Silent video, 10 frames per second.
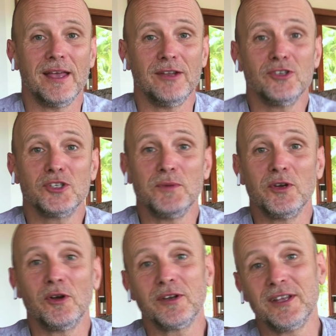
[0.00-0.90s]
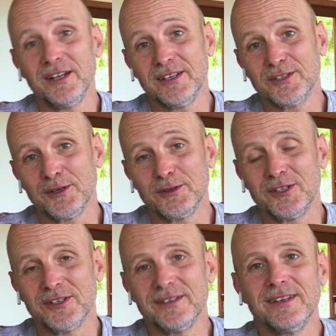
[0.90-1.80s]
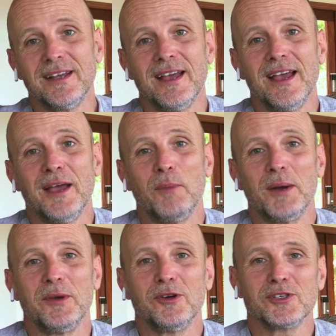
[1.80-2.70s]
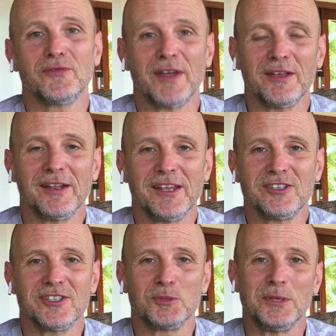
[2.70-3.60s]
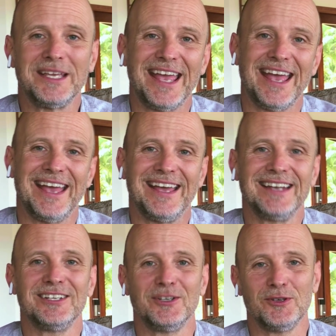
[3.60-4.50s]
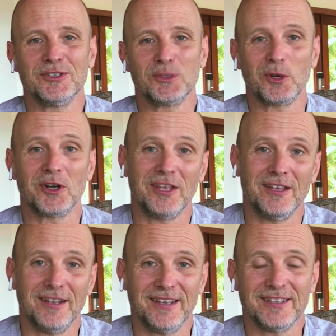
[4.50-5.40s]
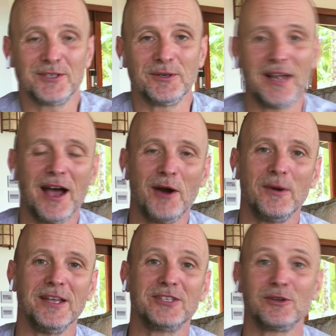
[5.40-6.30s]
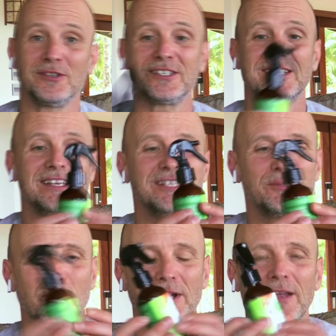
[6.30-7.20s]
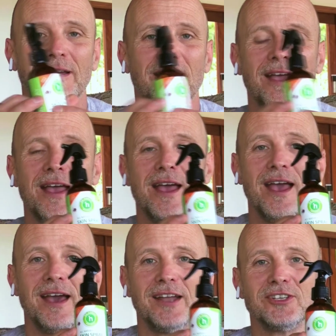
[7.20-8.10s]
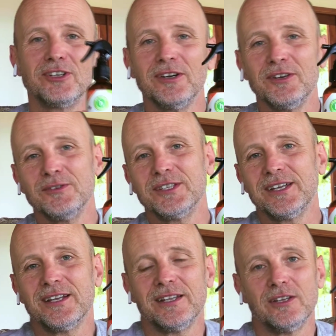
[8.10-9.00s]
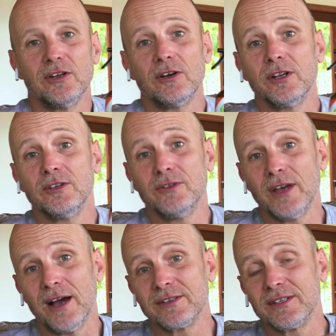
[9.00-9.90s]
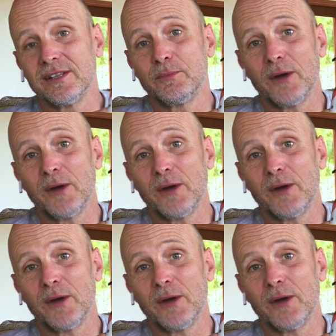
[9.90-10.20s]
It used to be called Healing Solution, but because of regulations, we can't use the word healing. So now it's called Skin Spray. And I started using it in the early 2000s in the